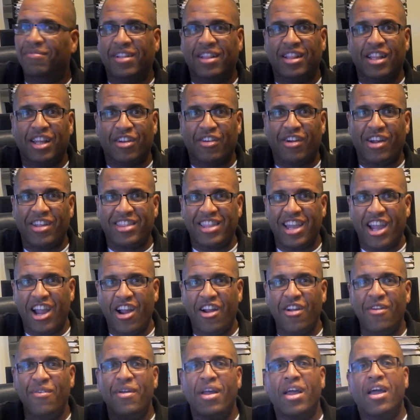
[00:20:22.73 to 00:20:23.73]
click right
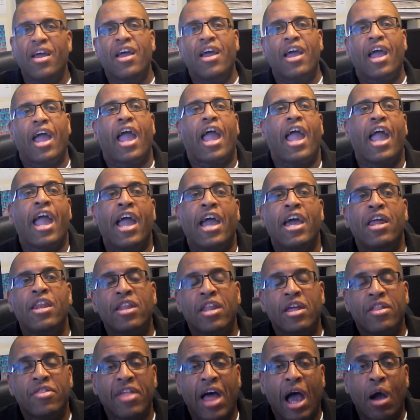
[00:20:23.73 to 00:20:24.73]
there,
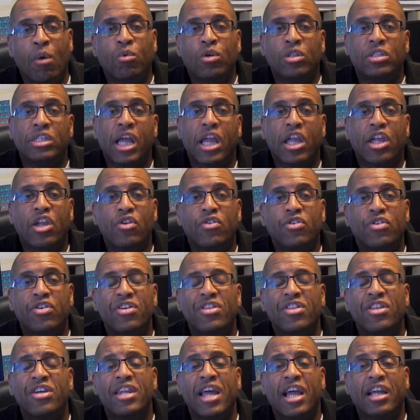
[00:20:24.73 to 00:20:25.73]
and that will take you
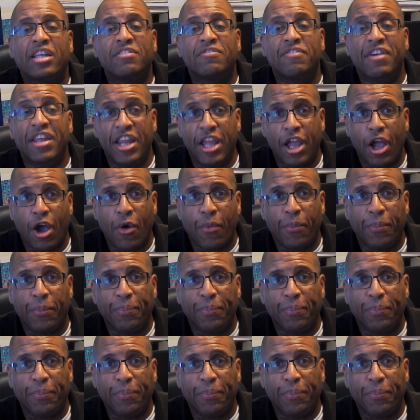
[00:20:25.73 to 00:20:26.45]
to the next video.